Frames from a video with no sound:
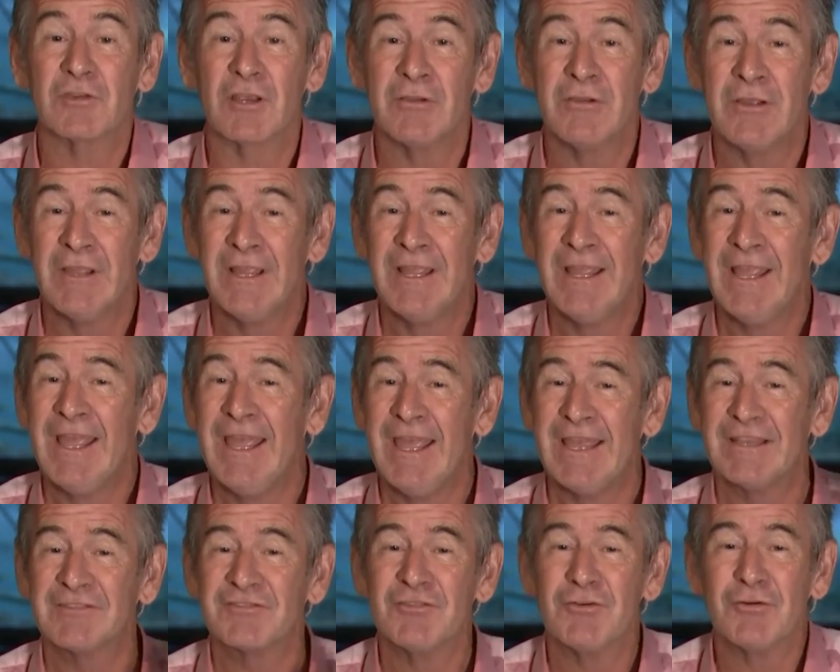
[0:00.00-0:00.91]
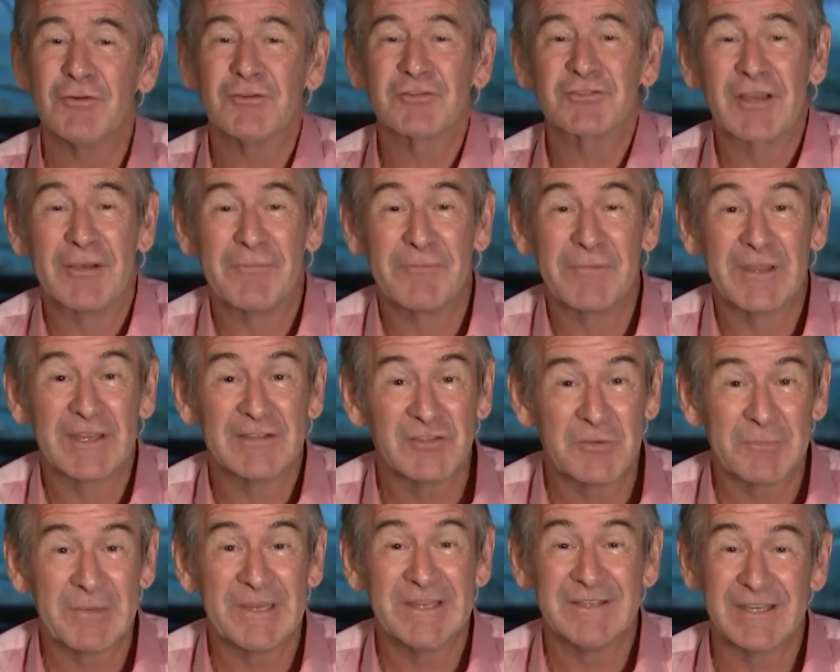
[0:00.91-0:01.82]
So it's not something
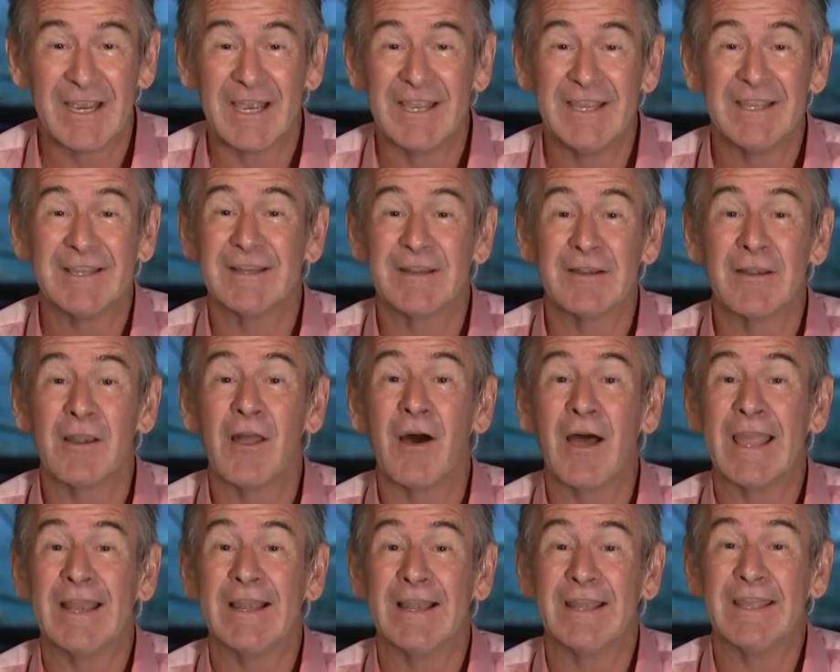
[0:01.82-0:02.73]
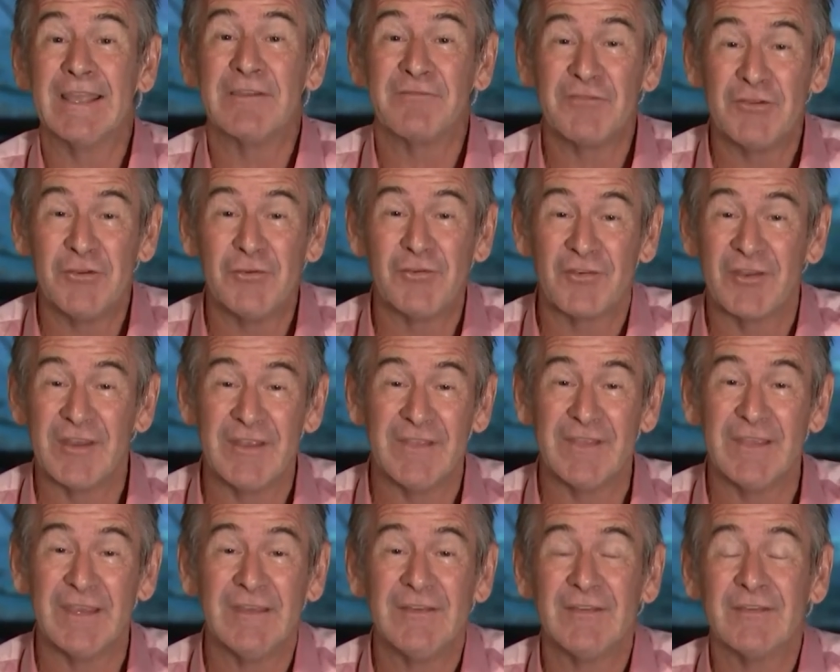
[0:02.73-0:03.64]
to be taken lightly if you
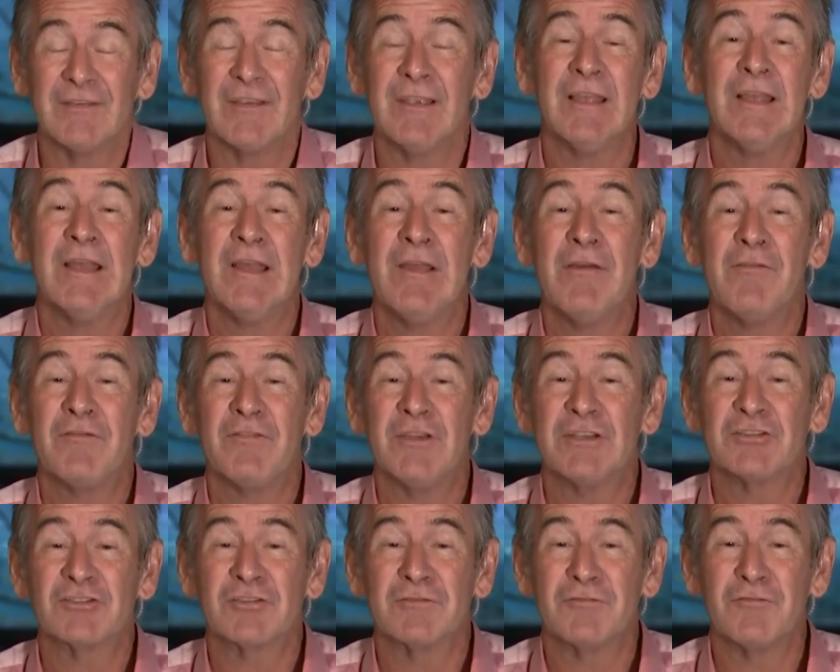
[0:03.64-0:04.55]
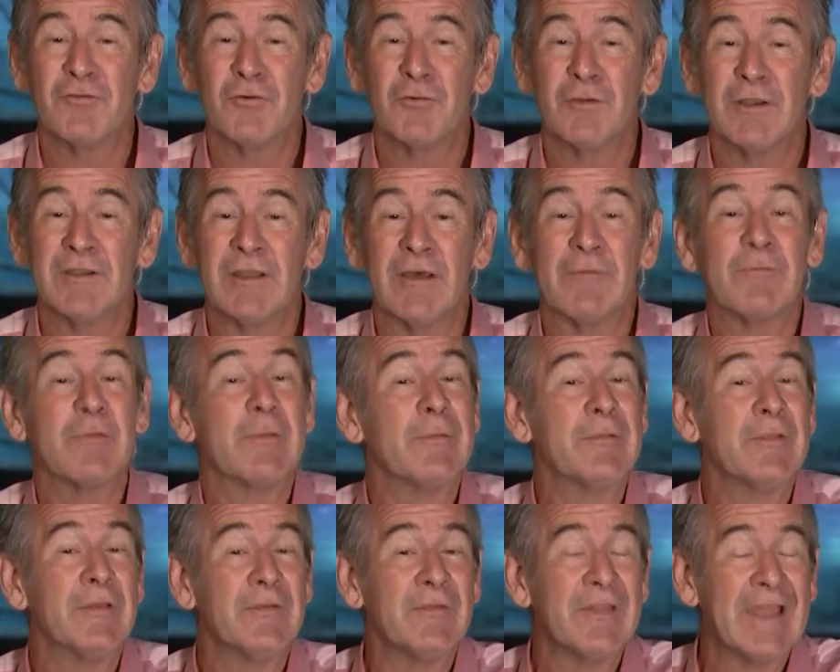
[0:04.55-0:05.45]
see these fish and fall in love with
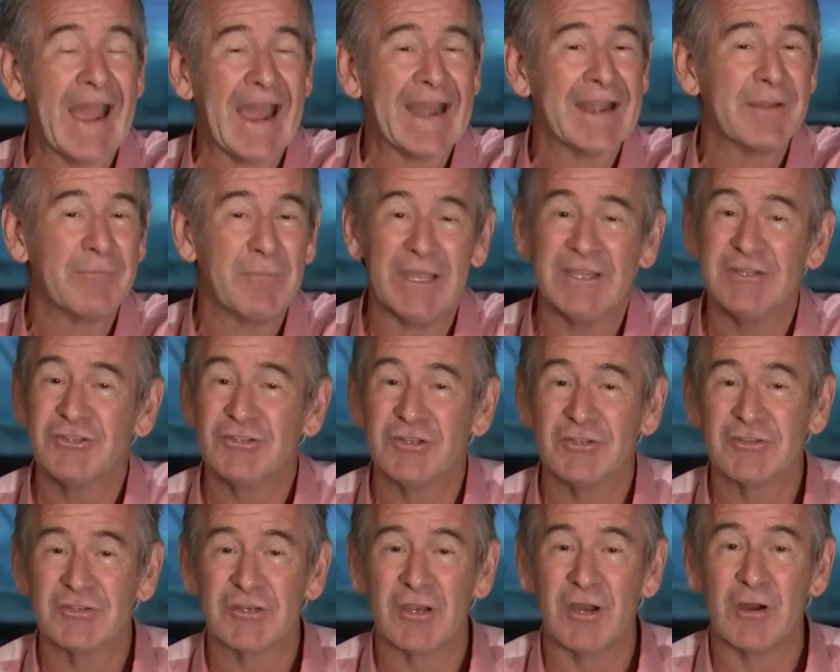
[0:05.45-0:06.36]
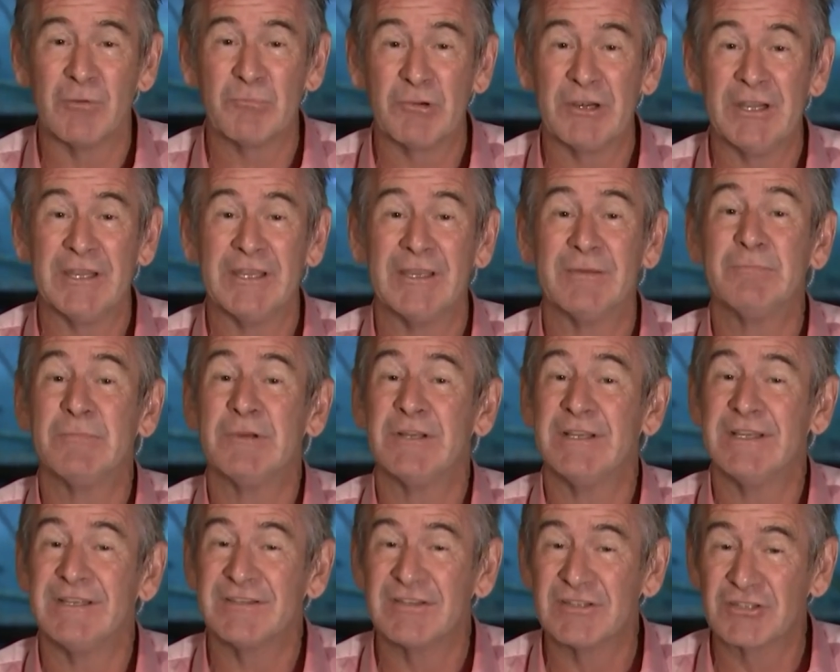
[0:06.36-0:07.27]
them. The, the animations are brilliant,
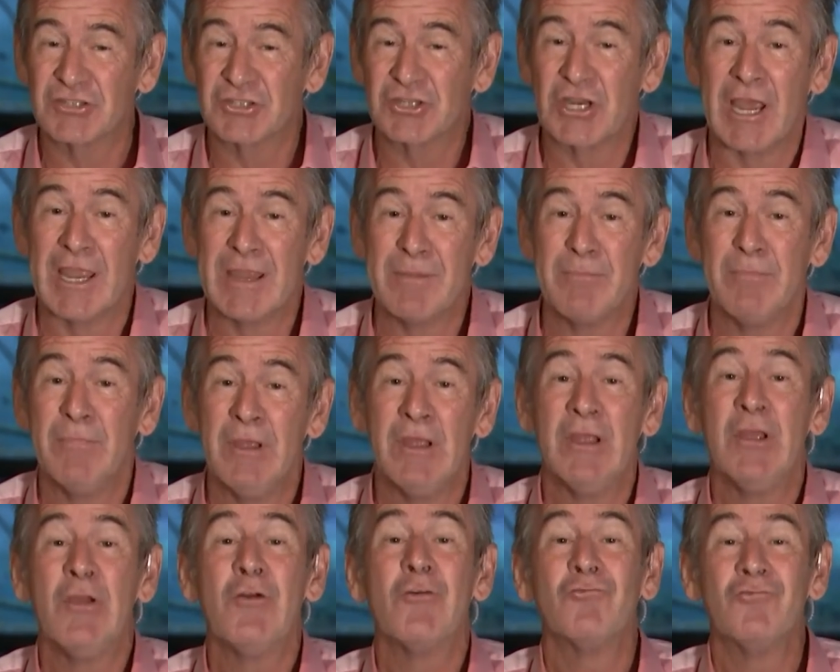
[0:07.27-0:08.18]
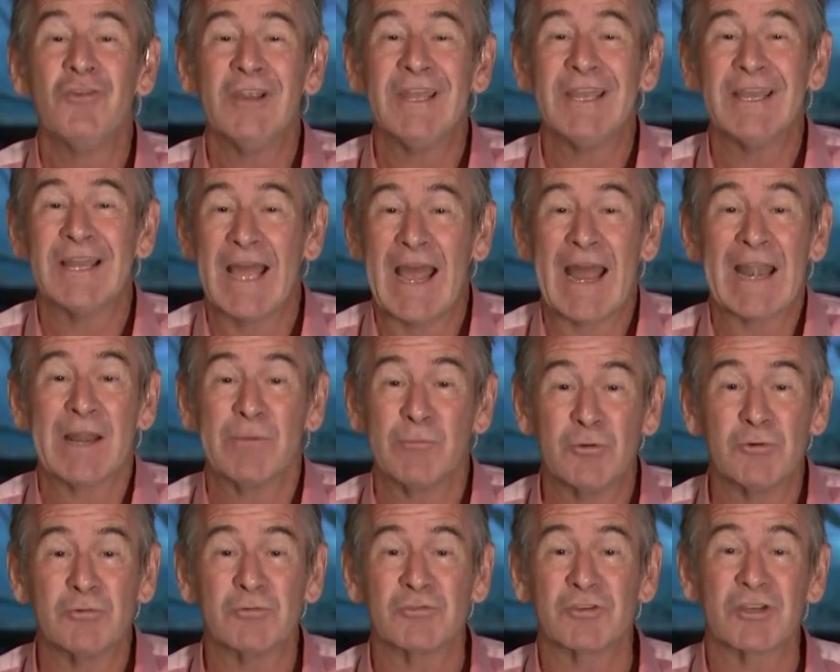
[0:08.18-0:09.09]
but it's a shame real
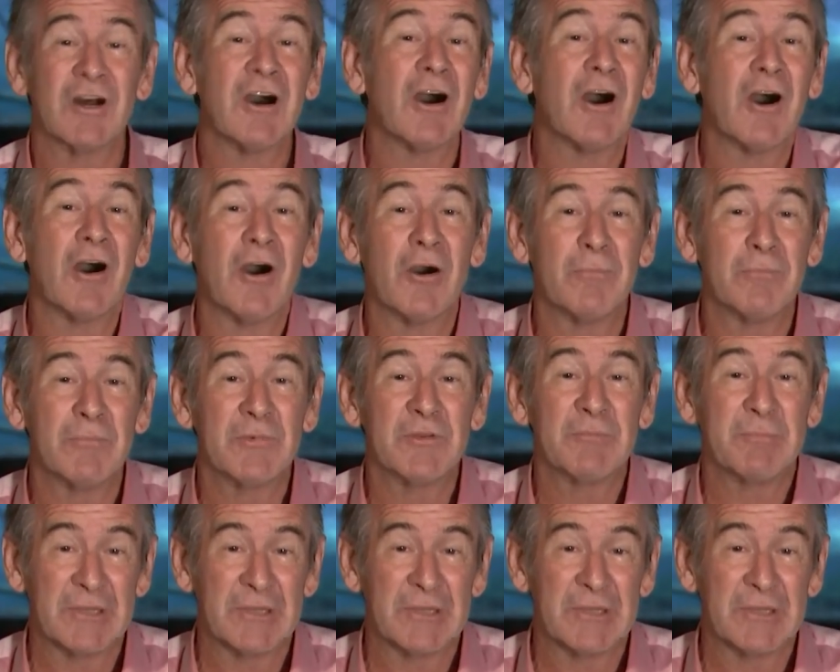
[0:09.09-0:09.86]
animals are harmed